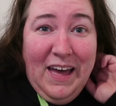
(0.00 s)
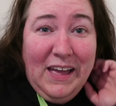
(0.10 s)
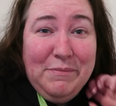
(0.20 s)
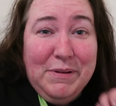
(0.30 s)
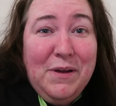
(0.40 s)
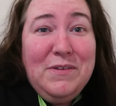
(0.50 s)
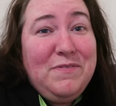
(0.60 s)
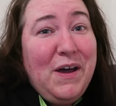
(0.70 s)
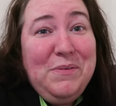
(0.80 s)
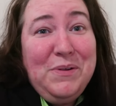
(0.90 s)
and you'll be
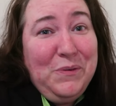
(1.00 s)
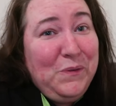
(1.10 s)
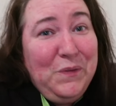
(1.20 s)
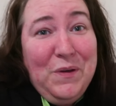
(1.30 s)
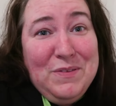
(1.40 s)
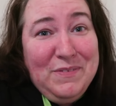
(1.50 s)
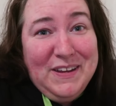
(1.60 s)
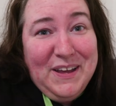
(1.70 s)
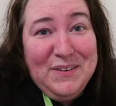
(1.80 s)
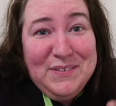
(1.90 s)
notified when all those
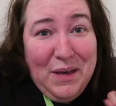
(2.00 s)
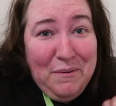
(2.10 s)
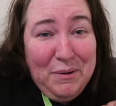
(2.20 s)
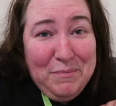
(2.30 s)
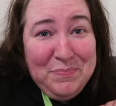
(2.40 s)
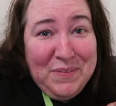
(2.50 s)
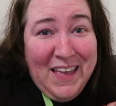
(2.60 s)
videos go up.